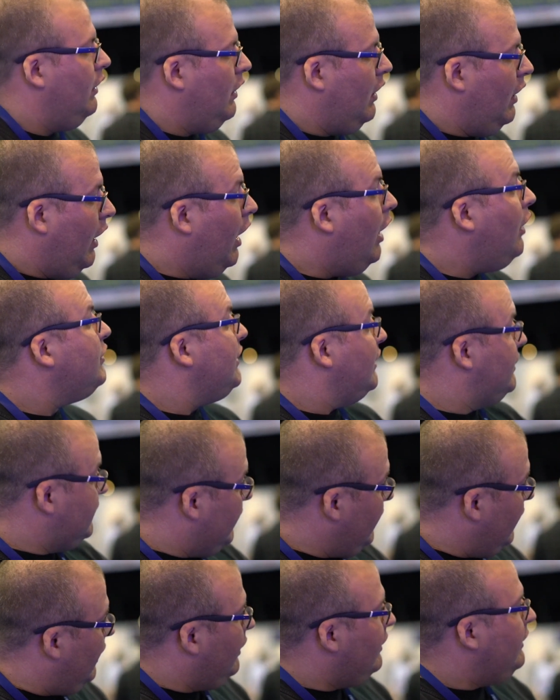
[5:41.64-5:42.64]
so you don't get as
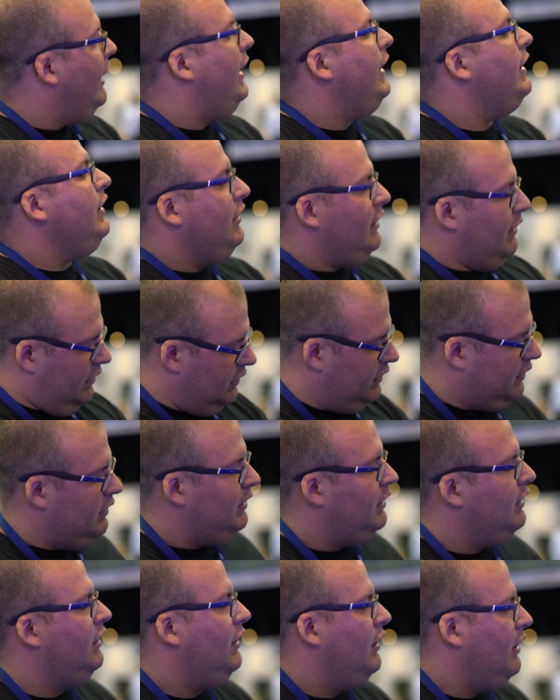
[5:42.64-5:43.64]
much stratification
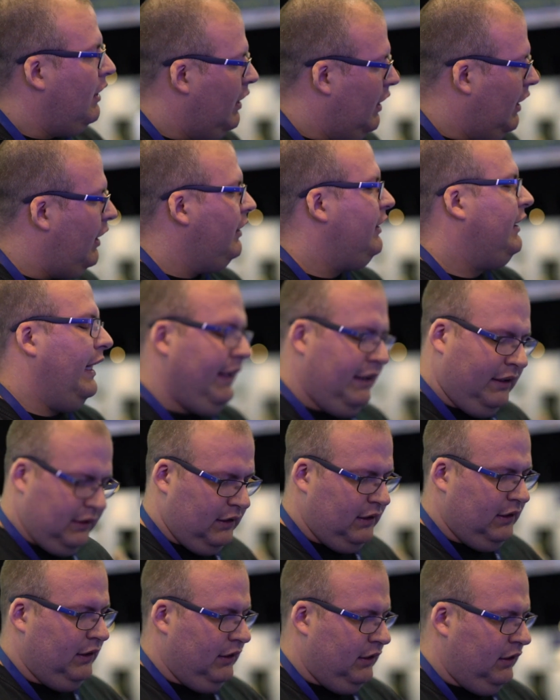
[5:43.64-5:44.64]
of raw materials.
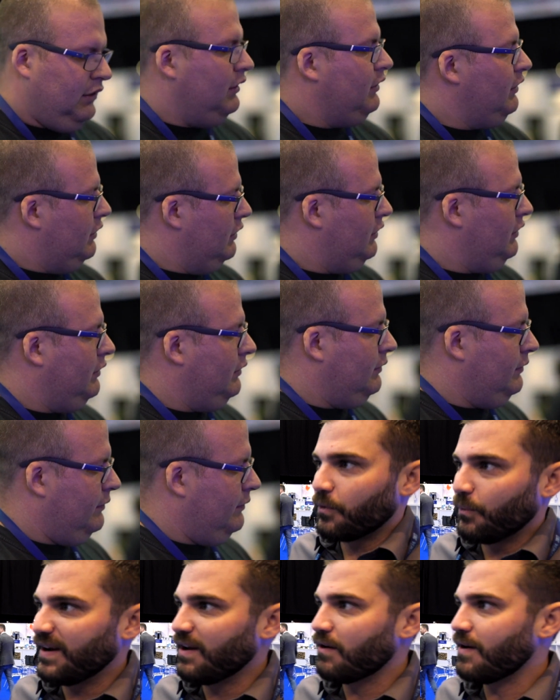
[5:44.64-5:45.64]
And so
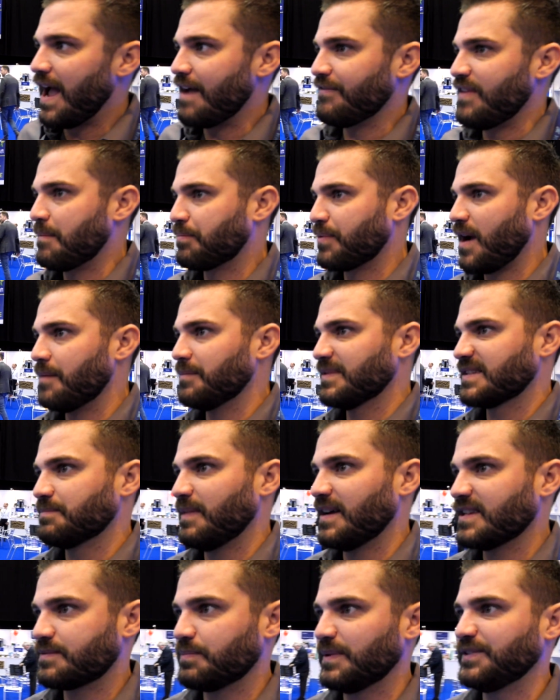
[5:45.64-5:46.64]
we don't have that problem as
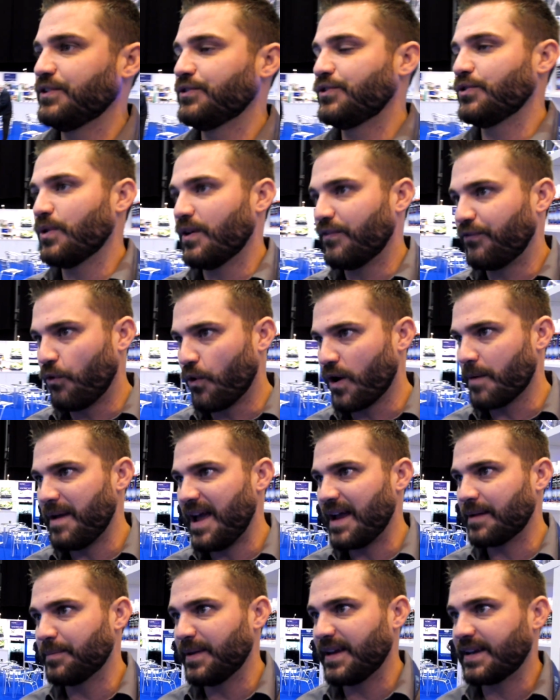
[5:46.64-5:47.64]
much. We do a
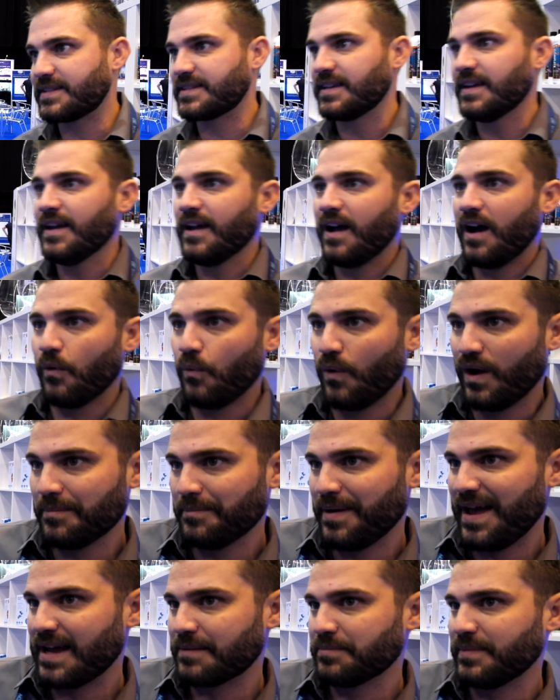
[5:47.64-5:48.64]
4-bag mix, a
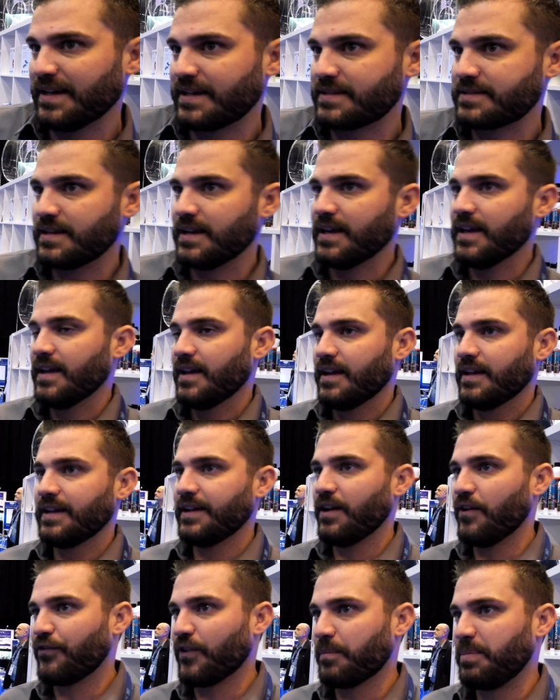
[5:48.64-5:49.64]
1-bag mix. You
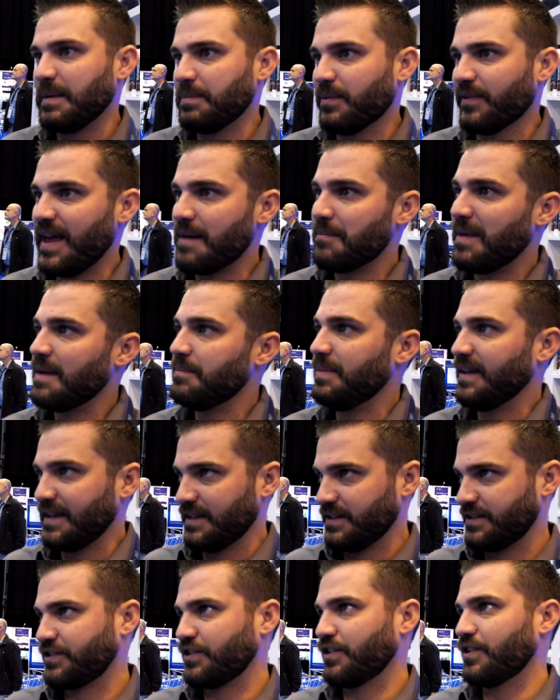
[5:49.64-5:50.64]
know, for people that might be
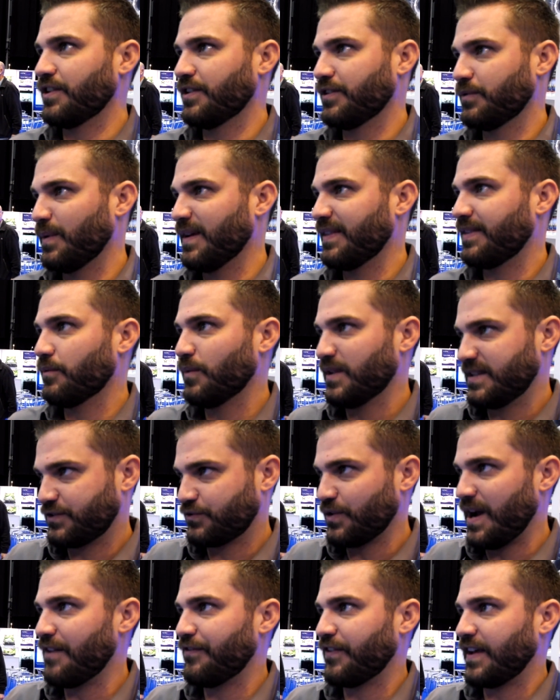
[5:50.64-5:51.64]
concerned with
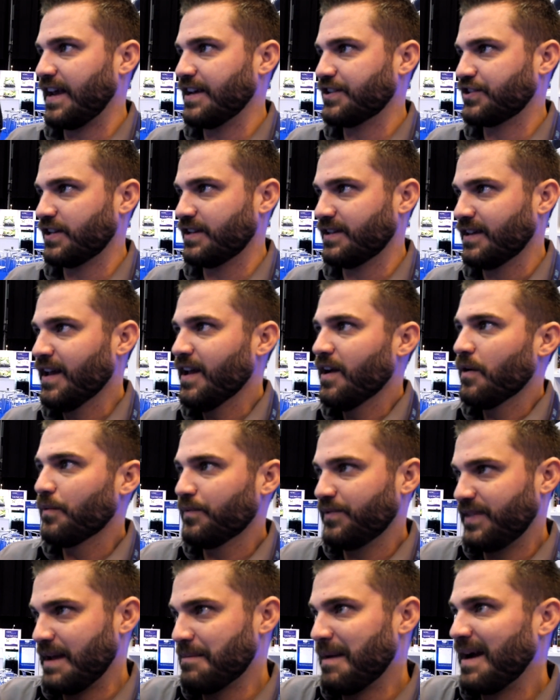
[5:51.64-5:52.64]
stratification,
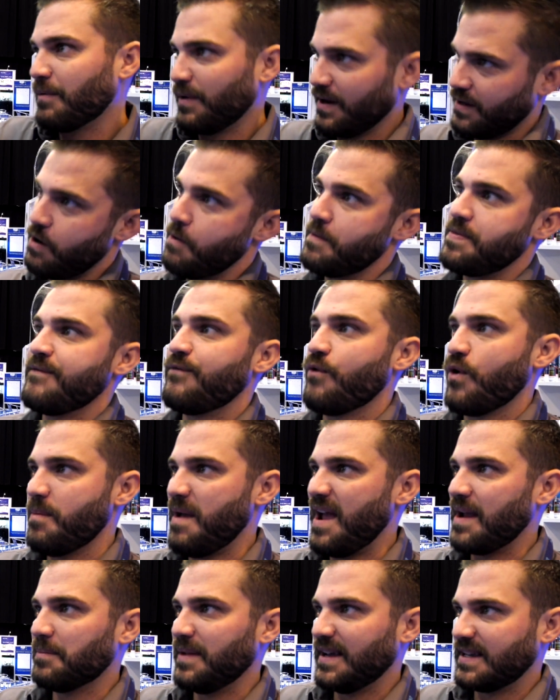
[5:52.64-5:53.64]
they might want to go with the
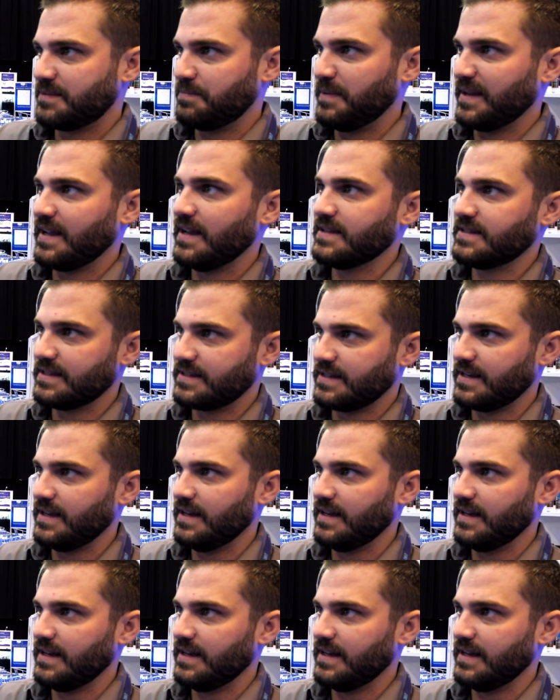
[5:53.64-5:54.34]
4-bag mix because it's